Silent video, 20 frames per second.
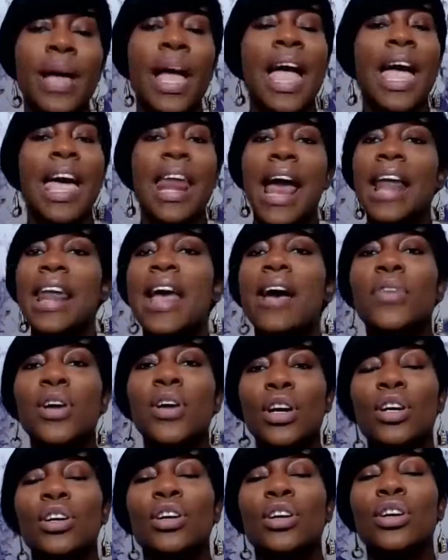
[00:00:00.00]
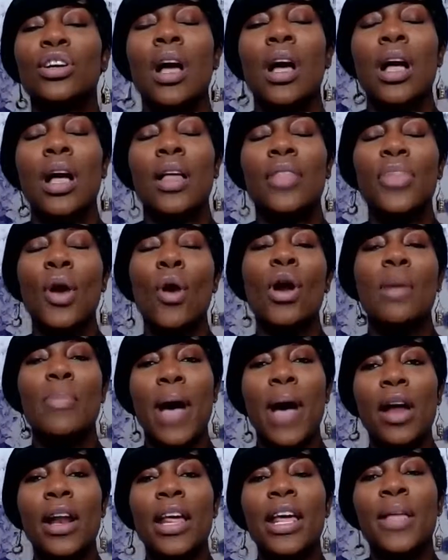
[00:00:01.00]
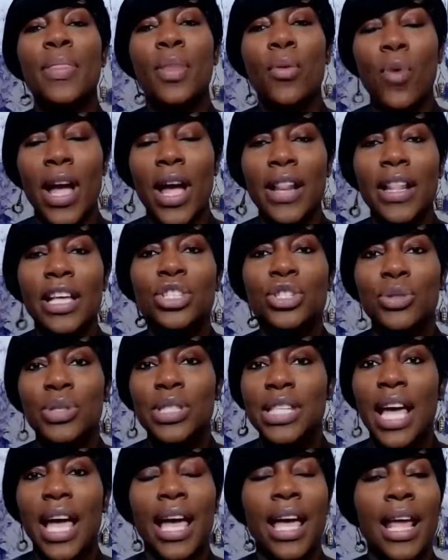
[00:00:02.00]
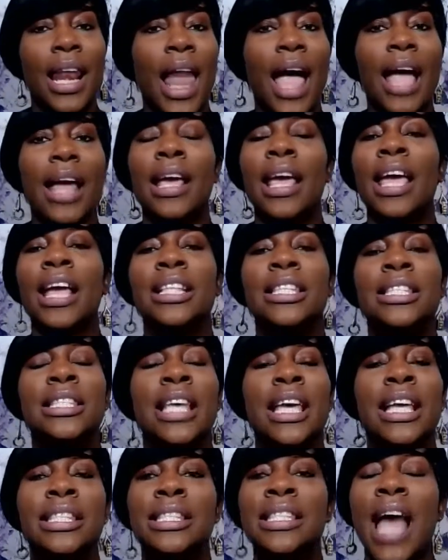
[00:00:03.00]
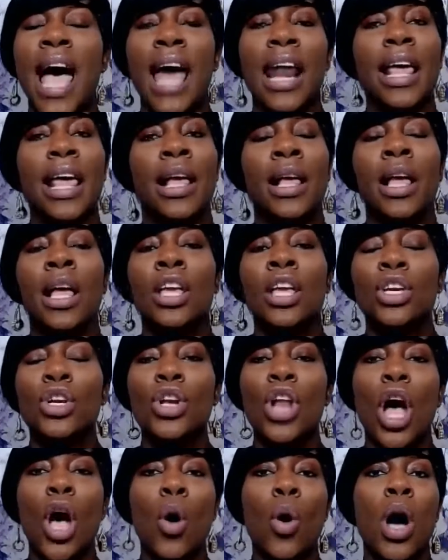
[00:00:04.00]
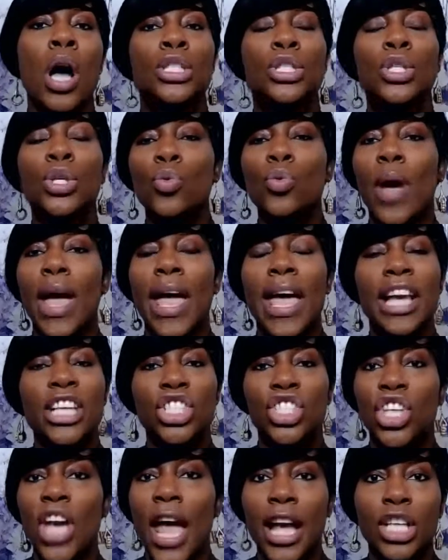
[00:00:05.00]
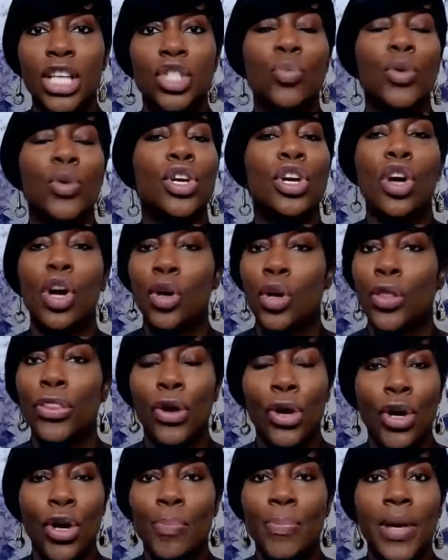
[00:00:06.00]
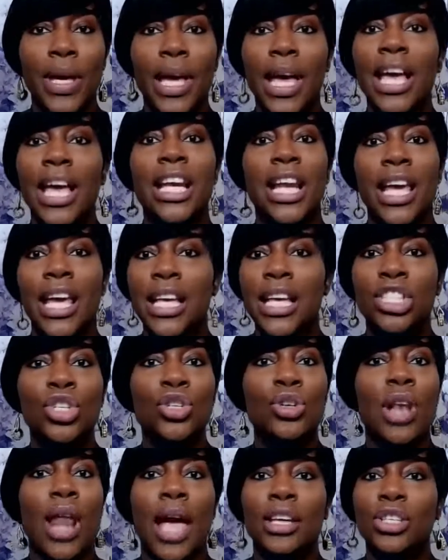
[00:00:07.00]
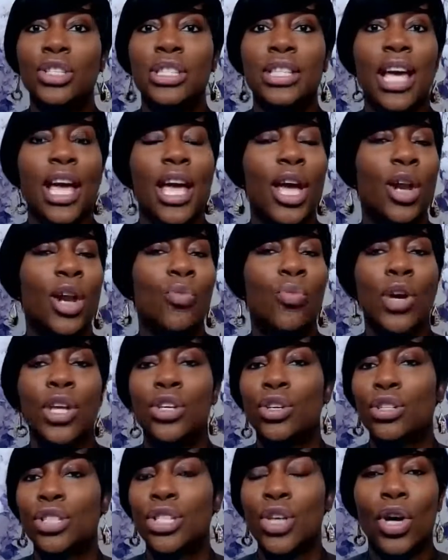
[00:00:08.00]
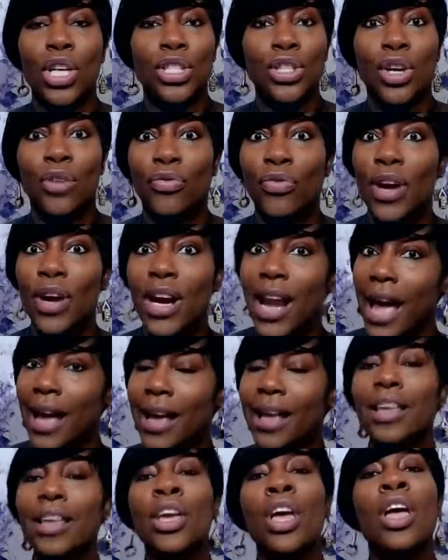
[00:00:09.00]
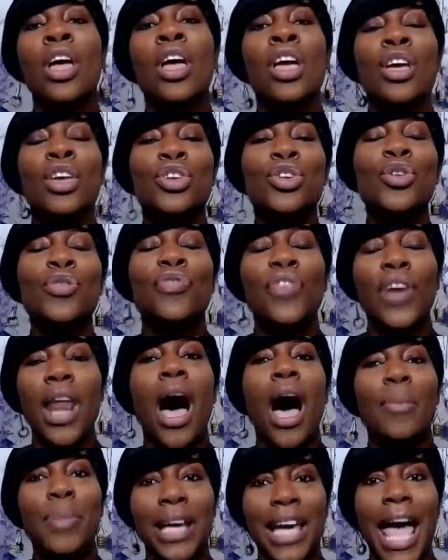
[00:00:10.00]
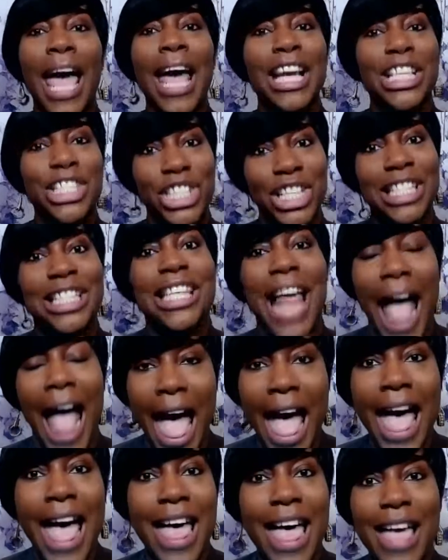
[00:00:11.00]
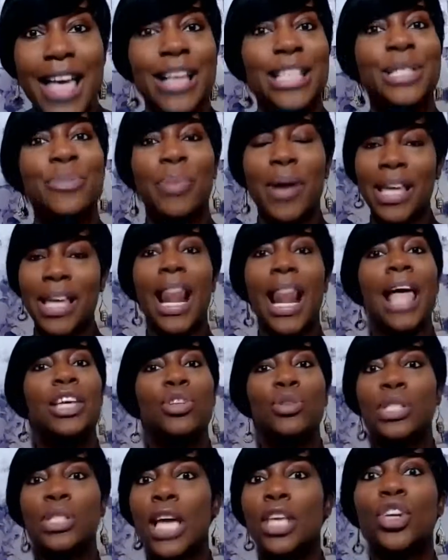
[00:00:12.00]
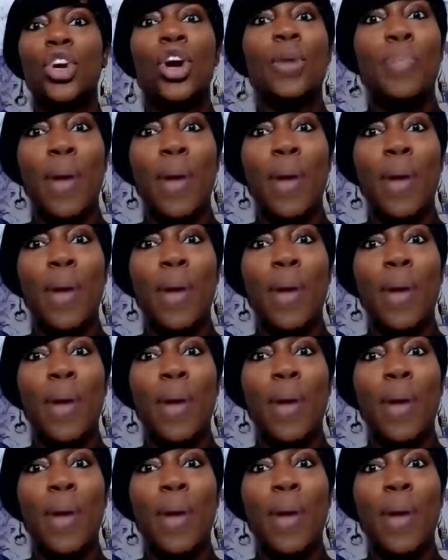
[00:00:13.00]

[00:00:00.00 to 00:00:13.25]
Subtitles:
And I never thought about it in the way that you said. Like it's not a two-way exchange when you go to therapy. It is, you like you said, when you're talking to your friend, like you feel an obligation to ask, but like you said, you're